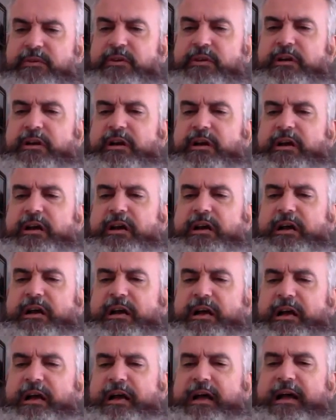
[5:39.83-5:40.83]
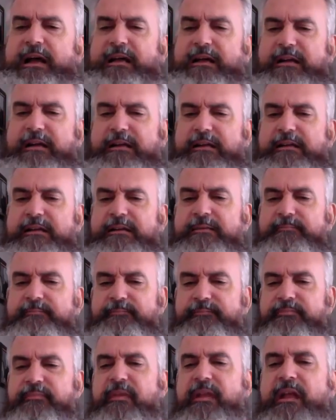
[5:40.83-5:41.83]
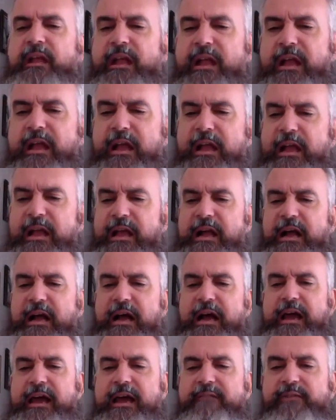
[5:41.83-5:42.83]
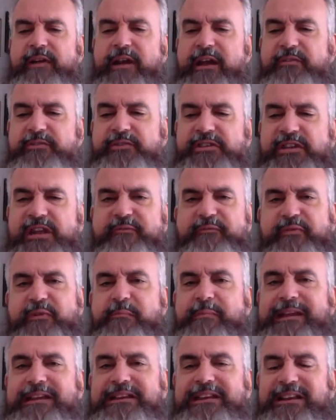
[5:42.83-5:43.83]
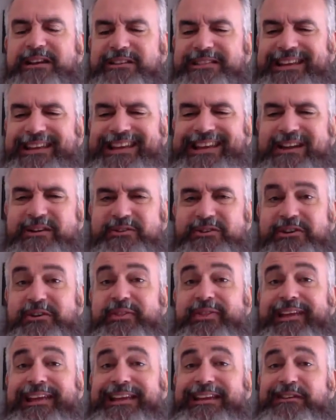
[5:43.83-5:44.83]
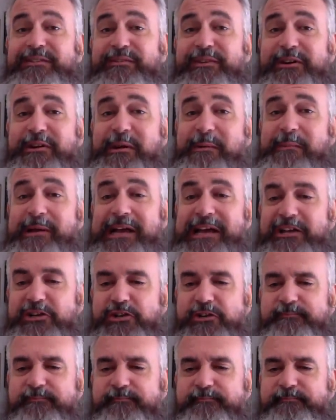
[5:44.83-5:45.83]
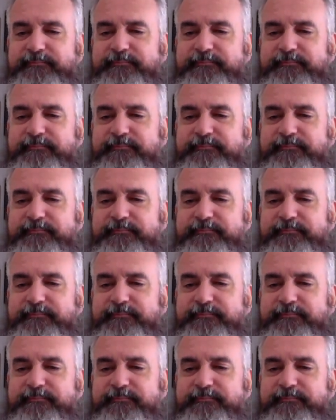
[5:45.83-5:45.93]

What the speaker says: I have enough stuff fermenting on the counter. Thank you very much.